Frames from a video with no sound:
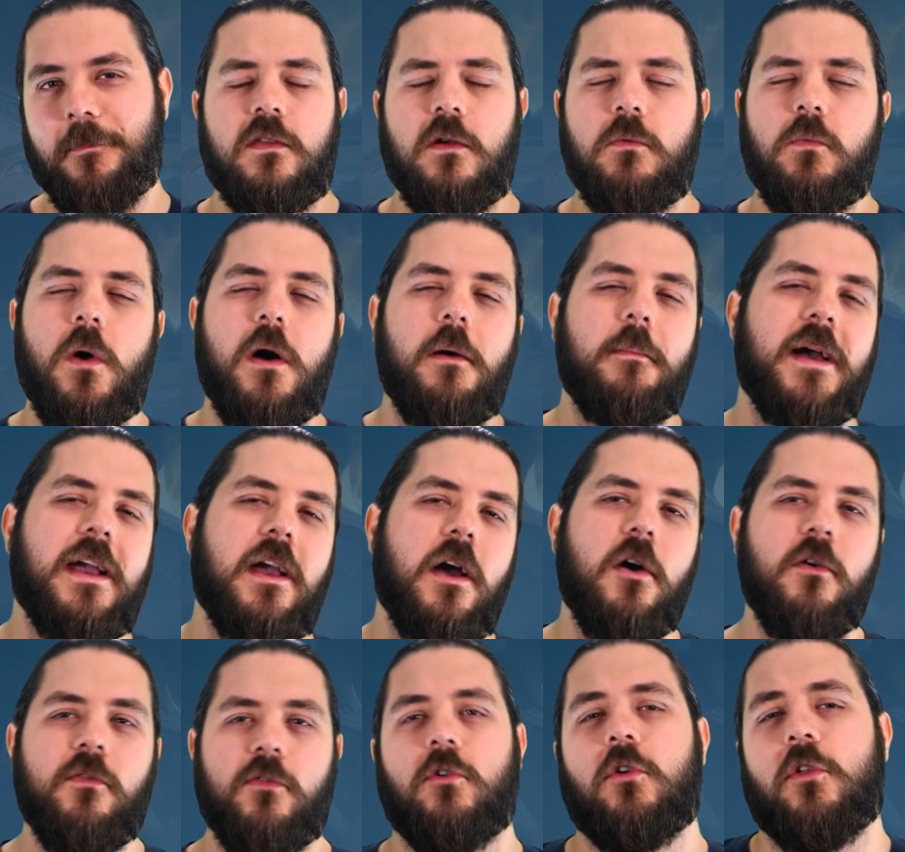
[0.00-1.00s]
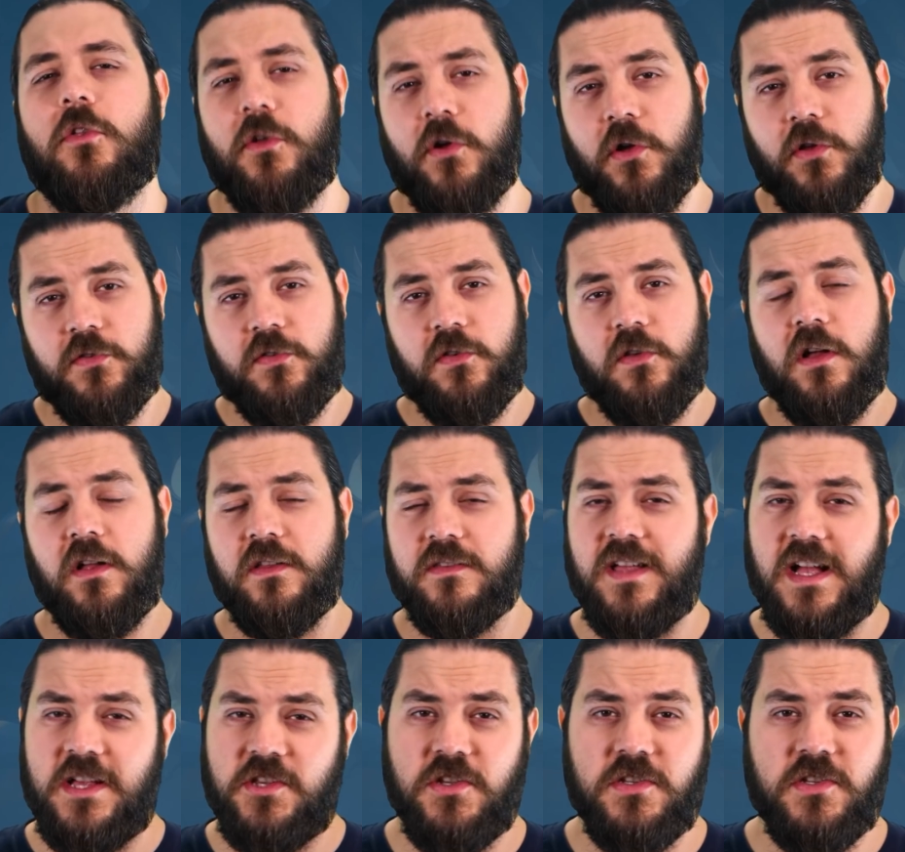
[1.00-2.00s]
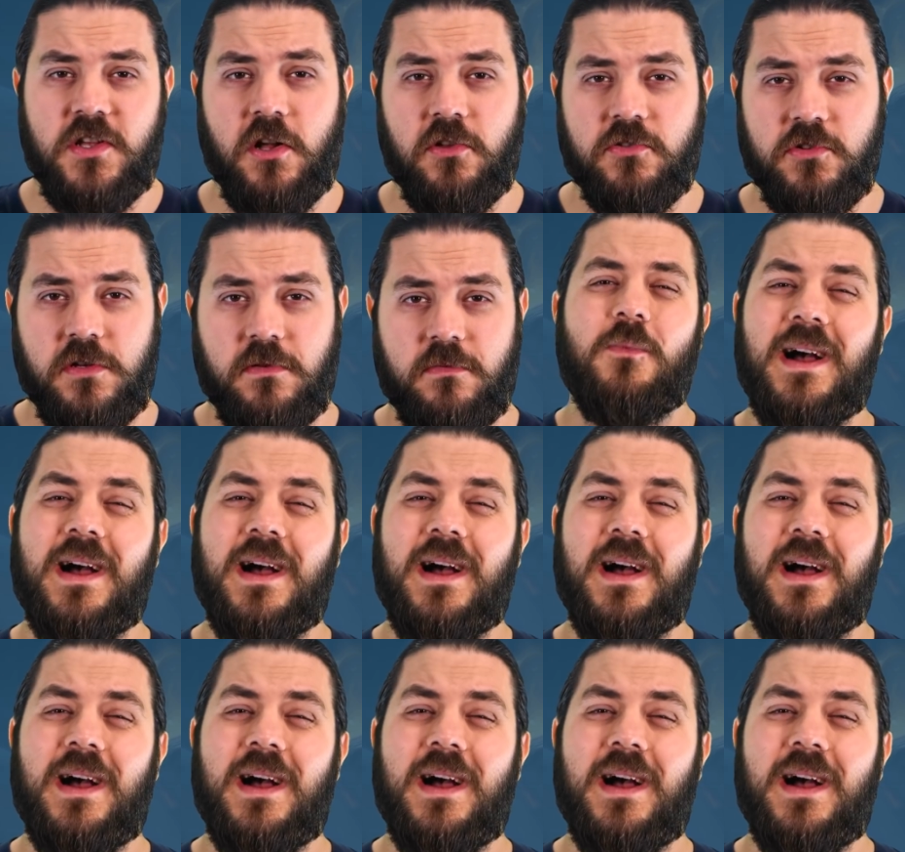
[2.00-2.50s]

So what are my overall thoughts on Tasha's Cauldron?